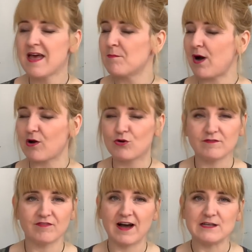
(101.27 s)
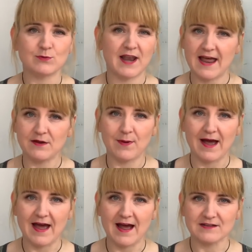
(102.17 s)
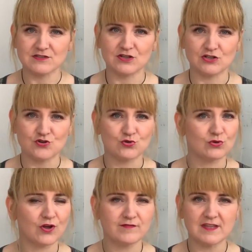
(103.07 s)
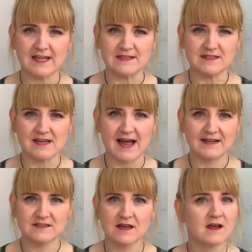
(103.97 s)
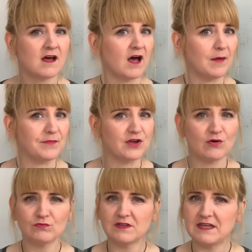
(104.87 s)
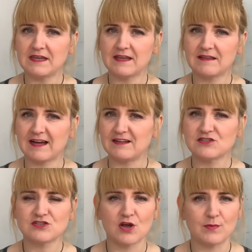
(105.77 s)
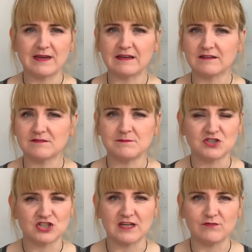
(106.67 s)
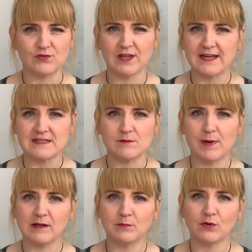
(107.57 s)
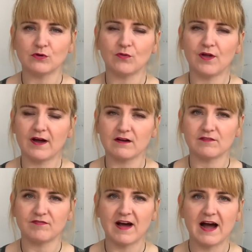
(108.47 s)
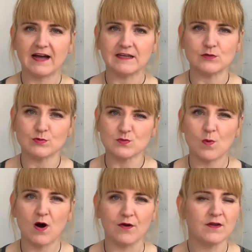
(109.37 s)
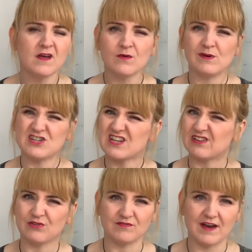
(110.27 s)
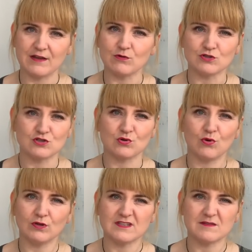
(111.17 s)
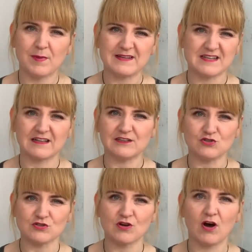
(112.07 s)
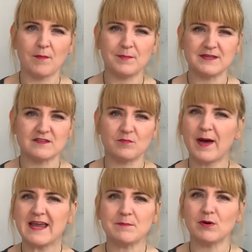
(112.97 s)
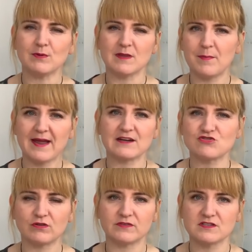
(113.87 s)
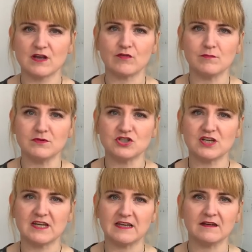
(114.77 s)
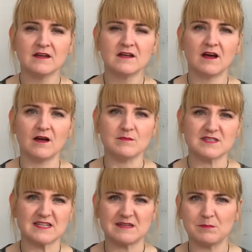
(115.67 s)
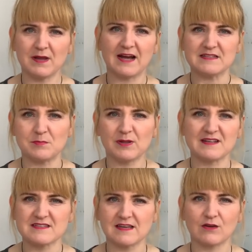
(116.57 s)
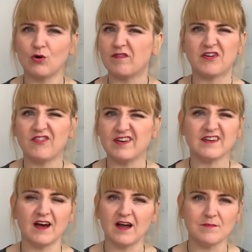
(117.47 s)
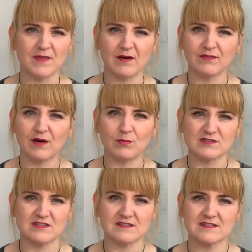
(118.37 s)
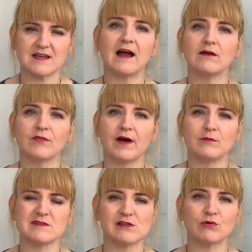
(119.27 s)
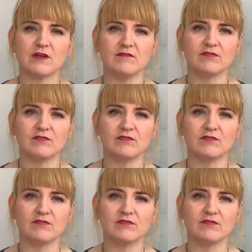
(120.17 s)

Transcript: But I couldn't find one anywhere. I searched all over the internet, and the only kind of sewing machine related belt buckle that I could find was one which didn't look very good at all. It had basically just got a piece of paper with a picture of a sewing machine sitting behind a plastic cover, and that wasn't the style that I was looking